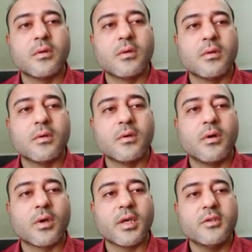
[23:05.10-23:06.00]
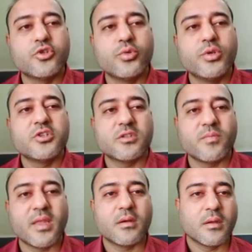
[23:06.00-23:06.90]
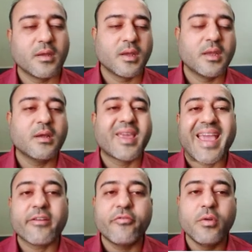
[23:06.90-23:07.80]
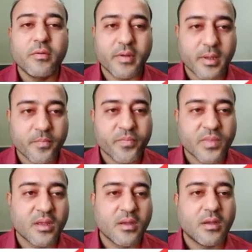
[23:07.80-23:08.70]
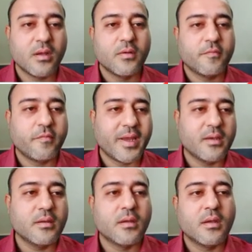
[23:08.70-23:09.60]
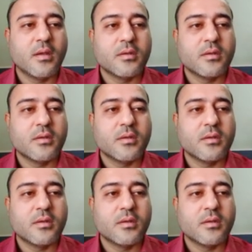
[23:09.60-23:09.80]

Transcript: Okay, judicious manner, in a careful way, fine.